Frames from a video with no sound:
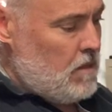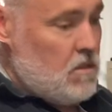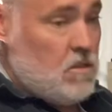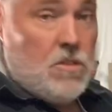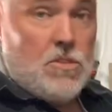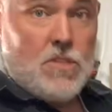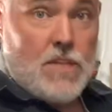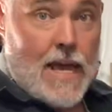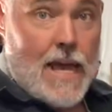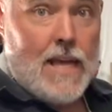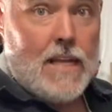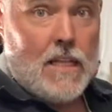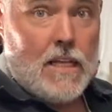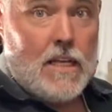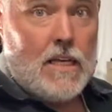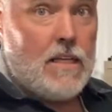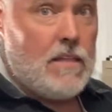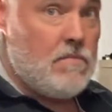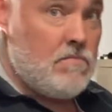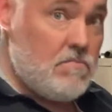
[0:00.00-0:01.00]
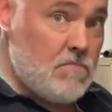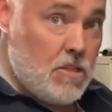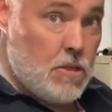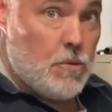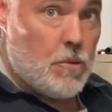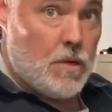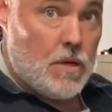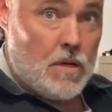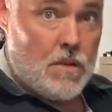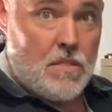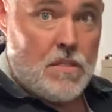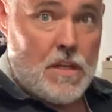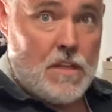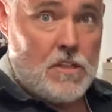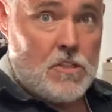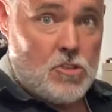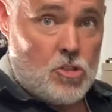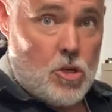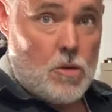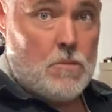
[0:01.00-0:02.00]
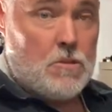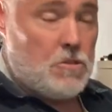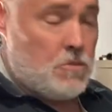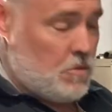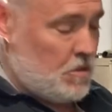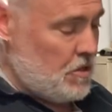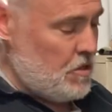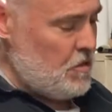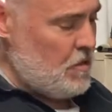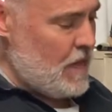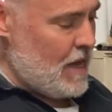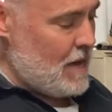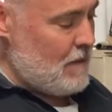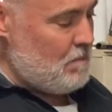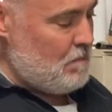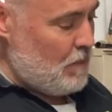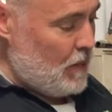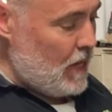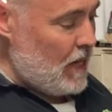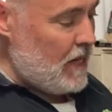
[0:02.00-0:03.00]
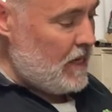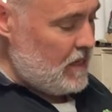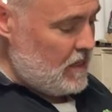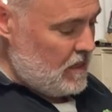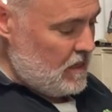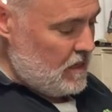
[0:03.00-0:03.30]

sadly you wouldn't think the Germans would do that, but